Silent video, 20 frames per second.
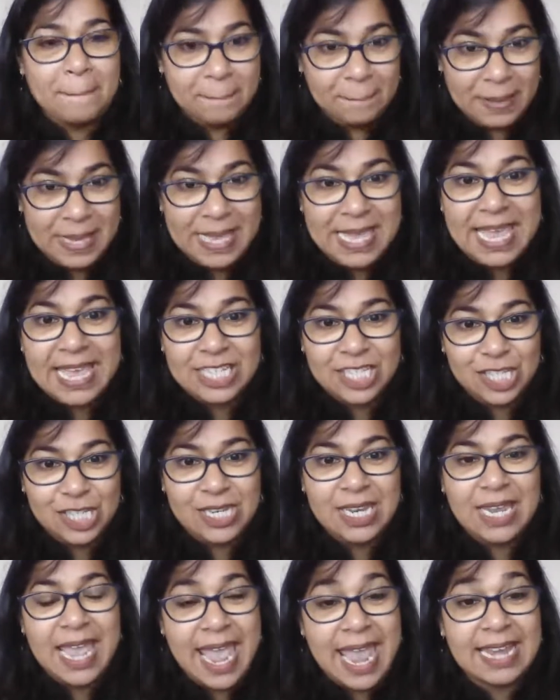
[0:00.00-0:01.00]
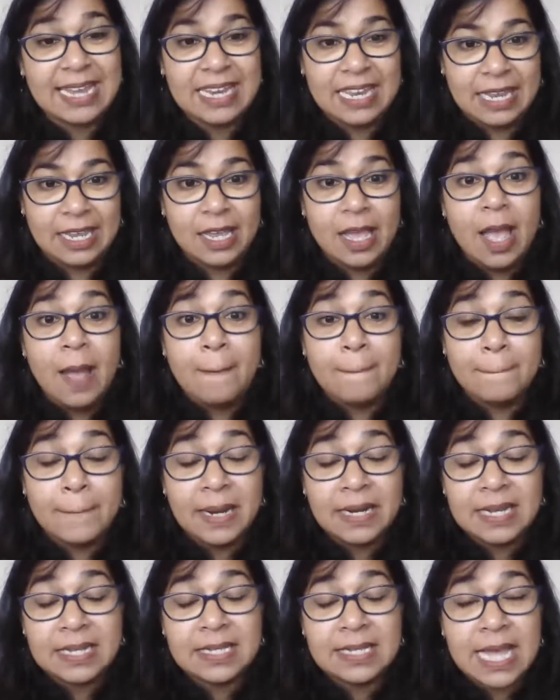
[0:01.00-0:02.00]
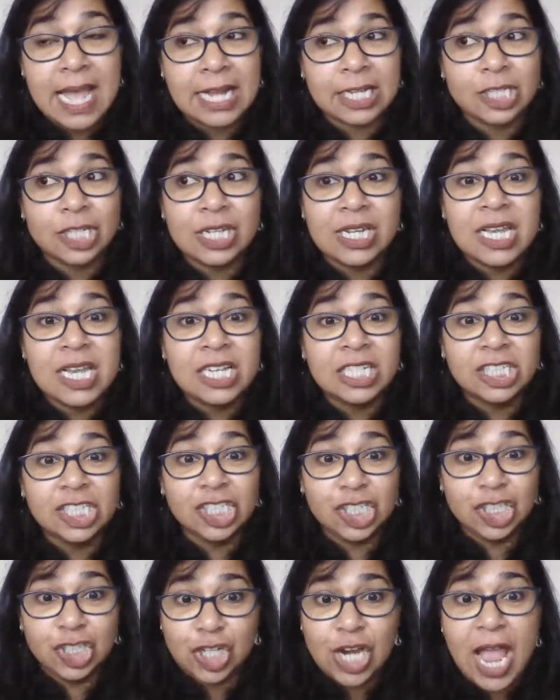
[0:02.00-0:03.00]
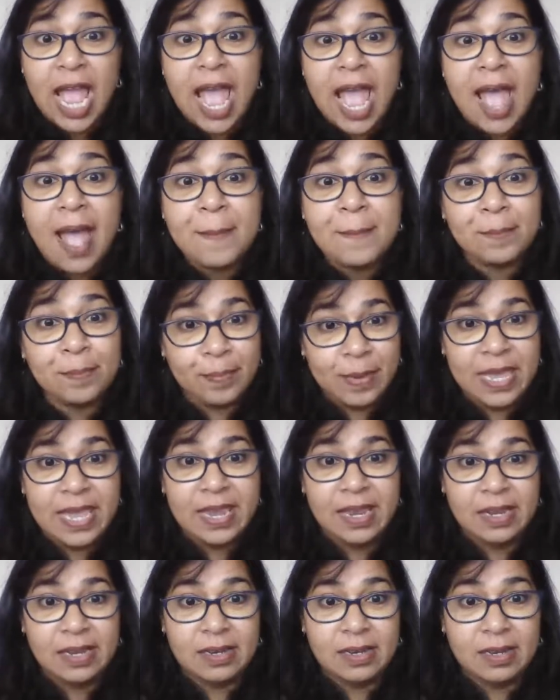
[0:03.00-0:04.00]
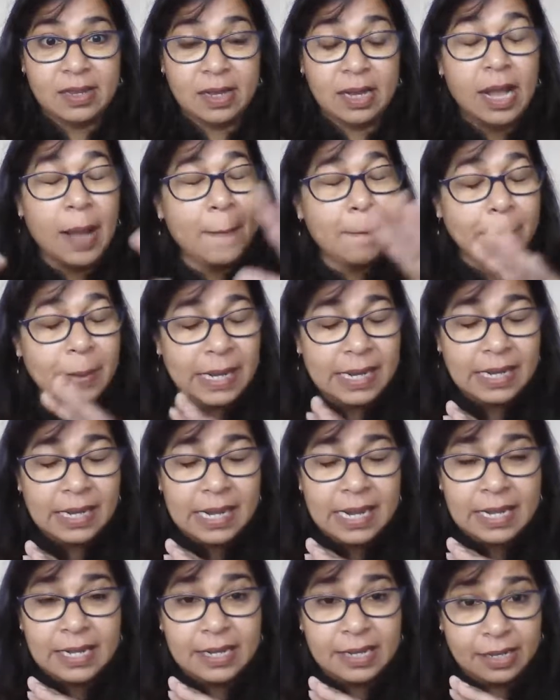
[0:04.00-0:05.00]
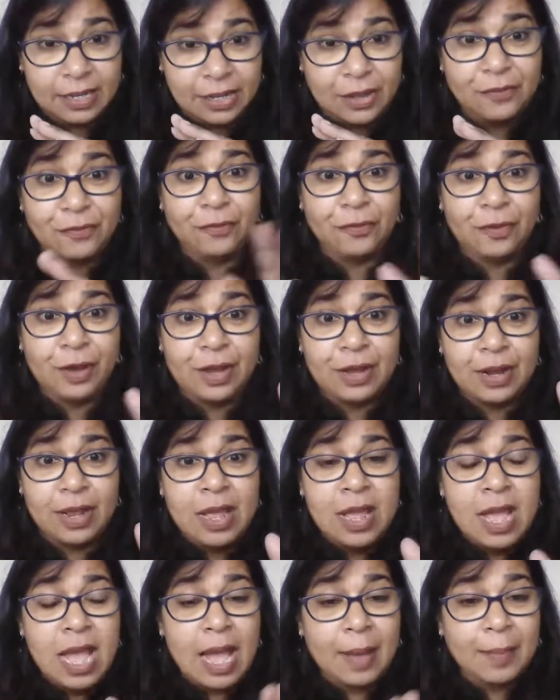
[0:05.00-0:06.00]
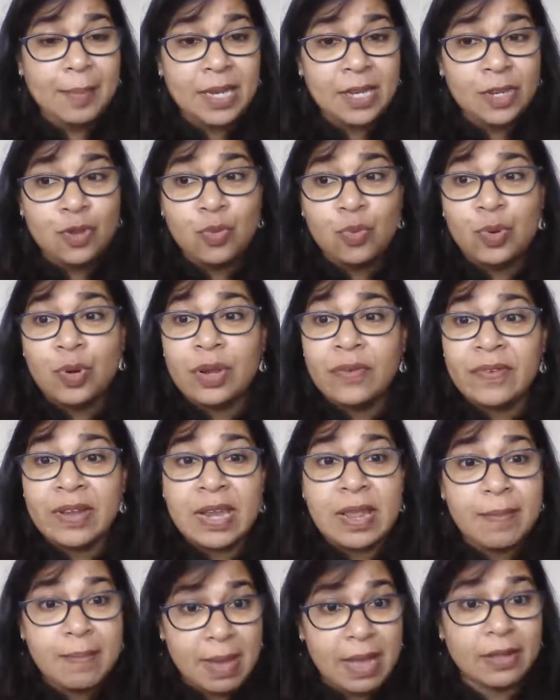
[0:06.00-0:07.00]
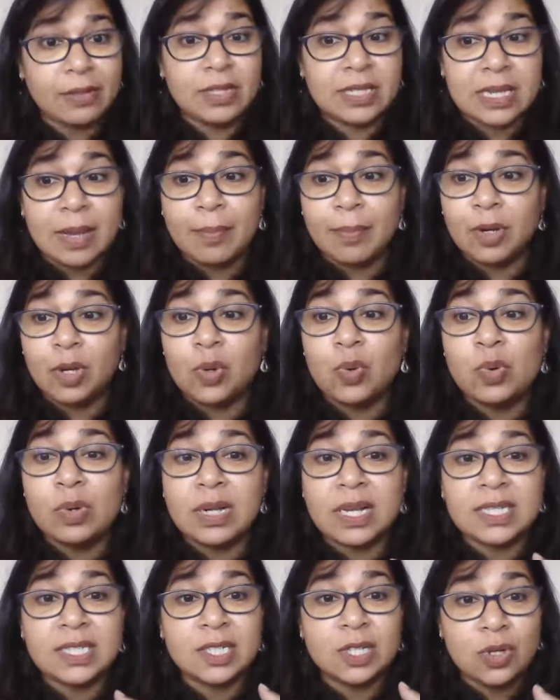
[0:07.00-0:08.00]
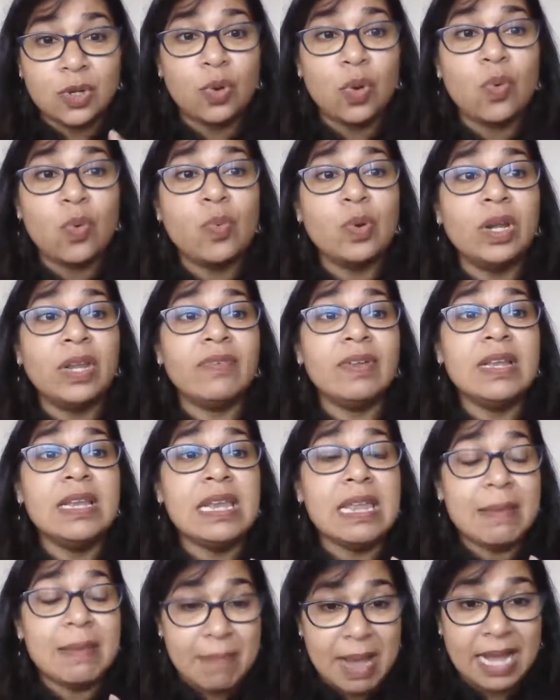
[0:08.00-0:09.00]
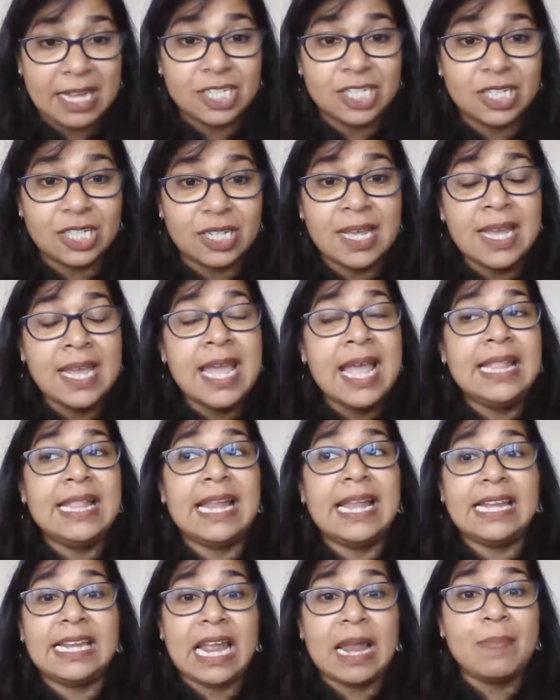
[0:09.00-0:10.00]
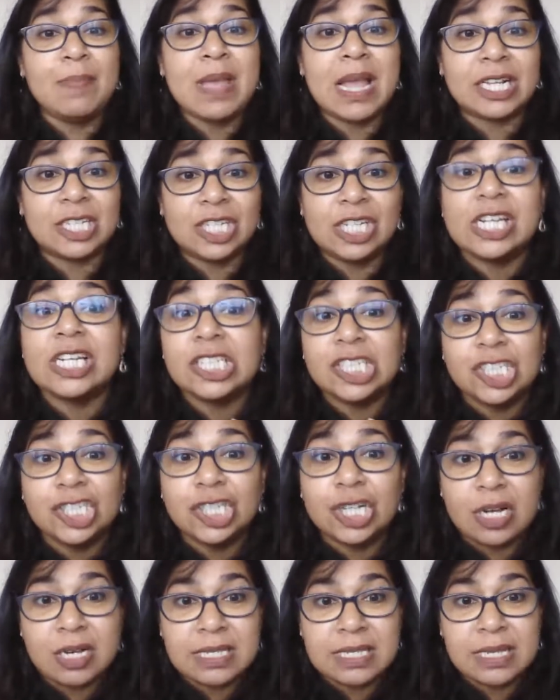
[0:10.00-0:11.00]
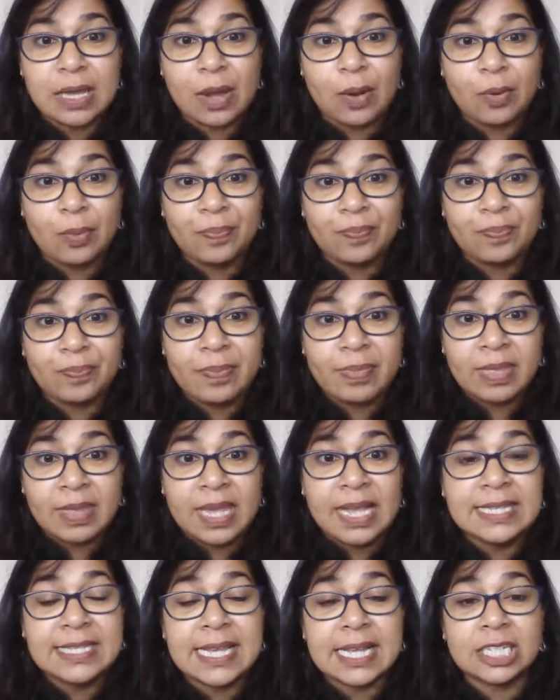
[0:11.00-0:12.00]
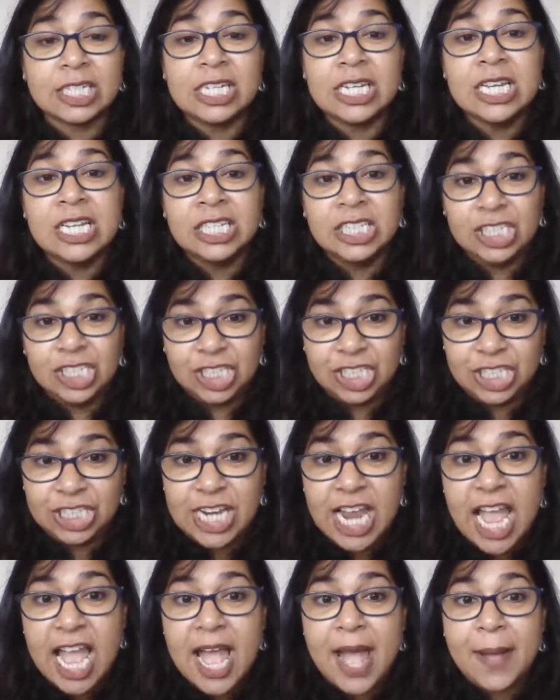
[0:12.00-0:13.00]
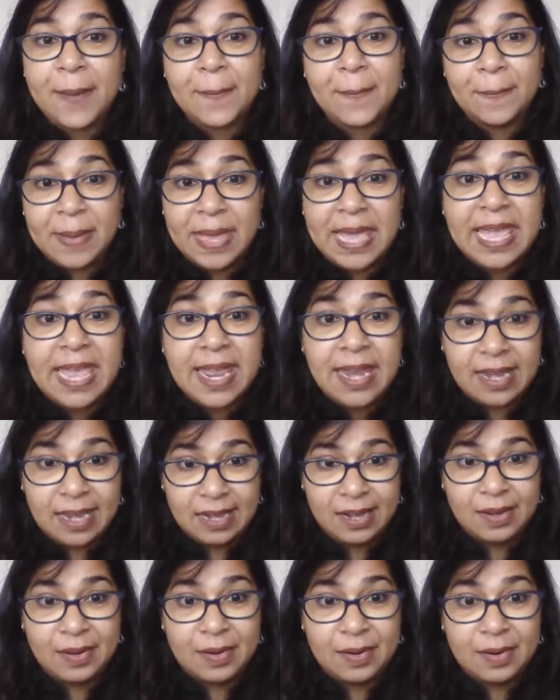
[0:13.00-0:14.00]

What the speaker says: PAGNE, but it's actually champagne, completely different. I mean, you wouldn't even imagine, somebody who doesn't know wouldn't even imagine that it can be actually a sh sound. It's actually champagne.